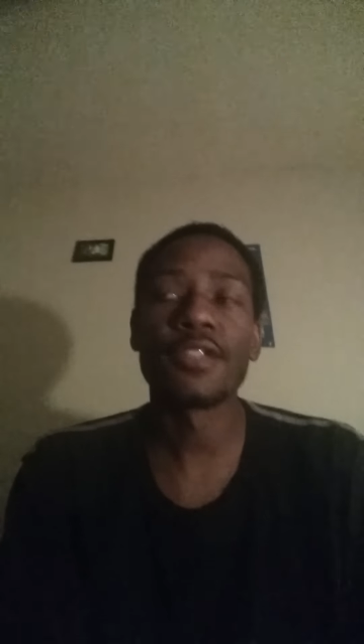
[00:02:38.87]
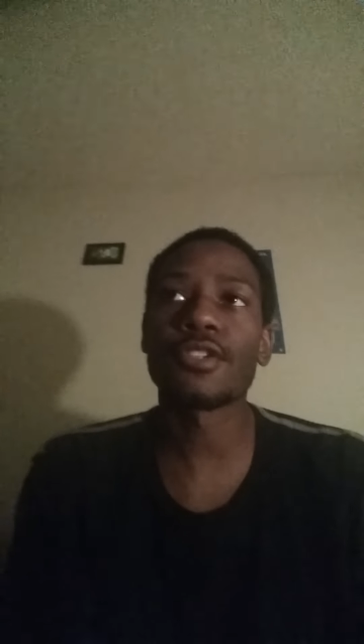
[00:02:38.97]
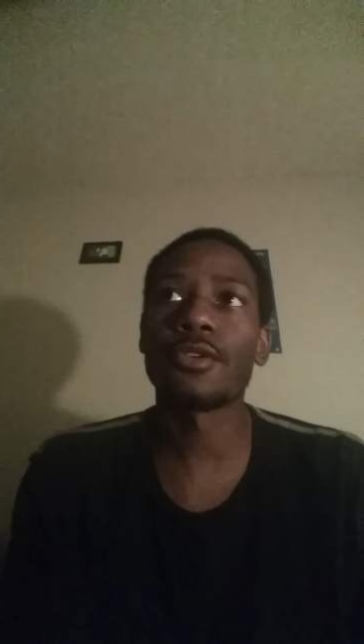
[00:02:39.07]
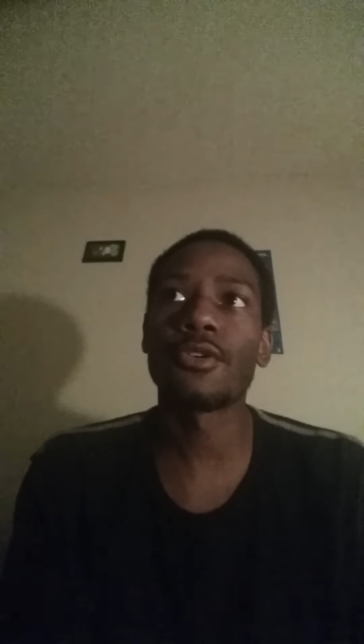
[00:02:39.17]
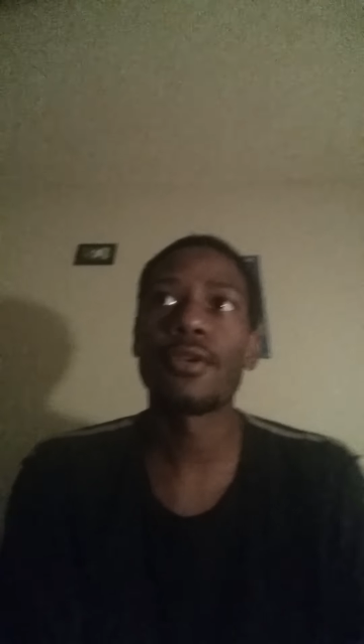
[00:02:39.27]

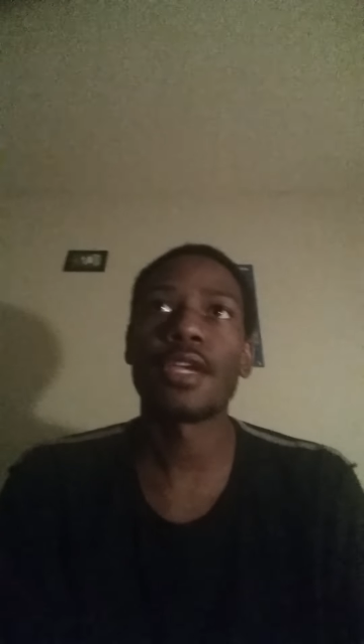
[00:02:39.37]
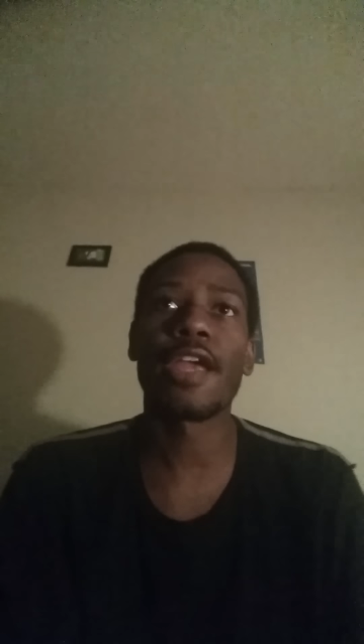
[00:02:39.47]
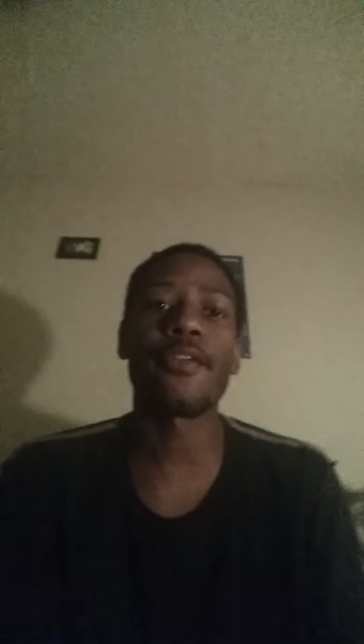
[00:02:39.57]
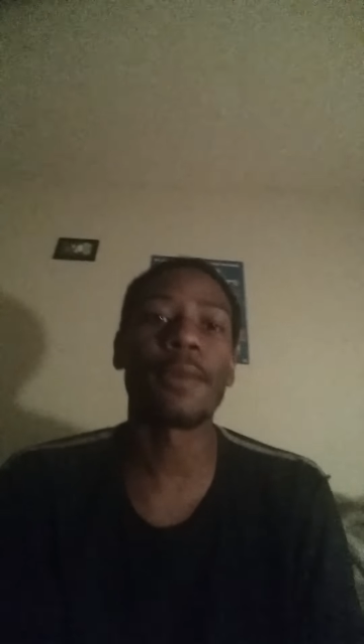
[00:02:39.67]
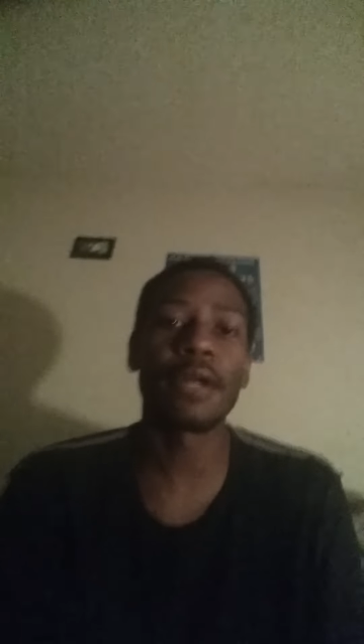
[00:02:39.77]
So
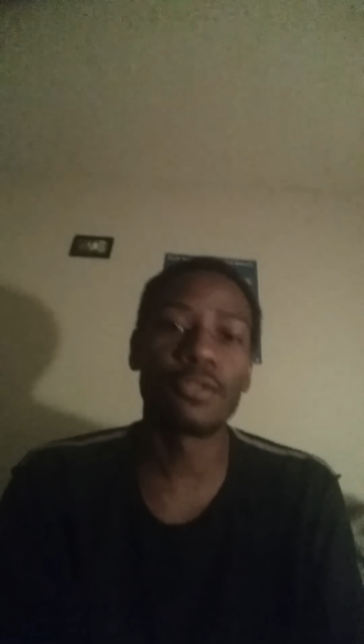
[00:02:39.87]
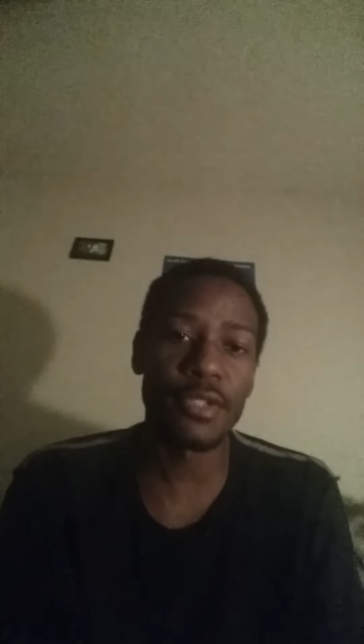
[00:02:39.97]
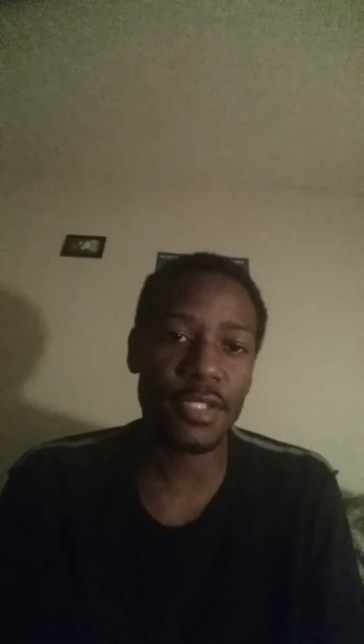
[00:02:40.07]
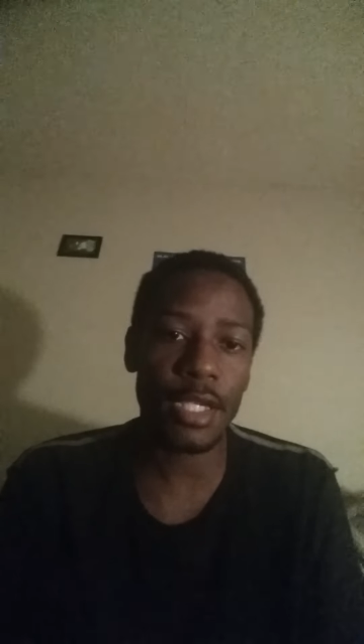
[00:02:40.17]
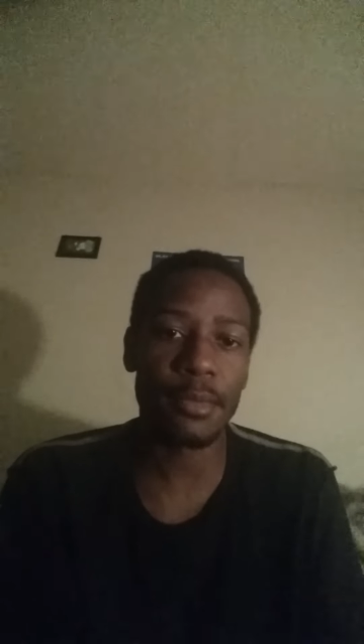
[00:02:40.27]
everybody do
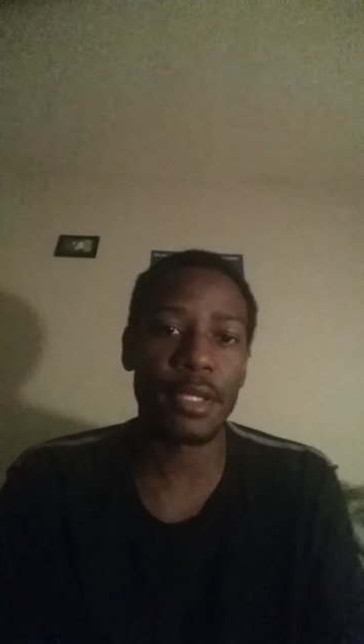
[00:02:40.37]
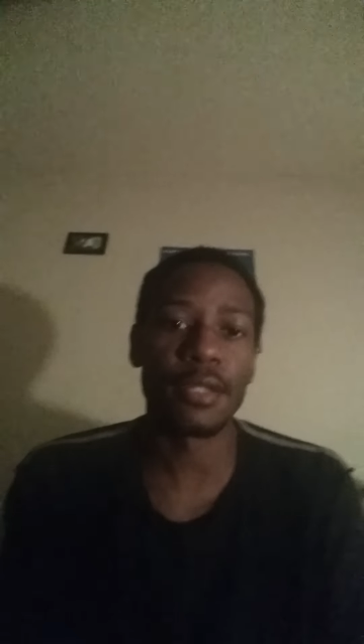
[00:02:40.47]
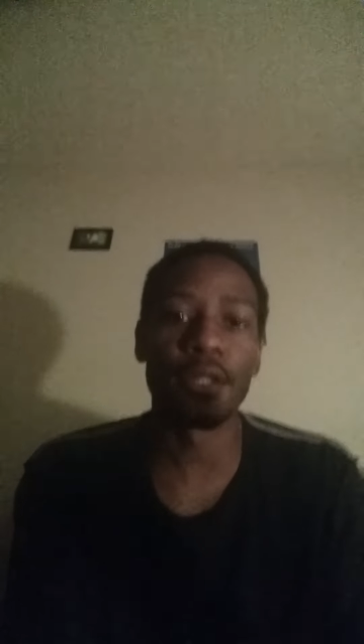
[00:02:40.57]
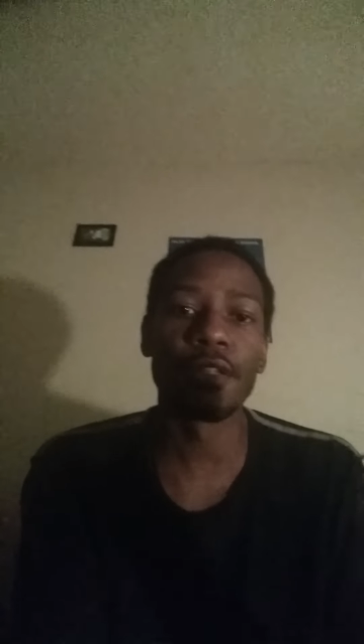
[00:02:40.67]
the same thing.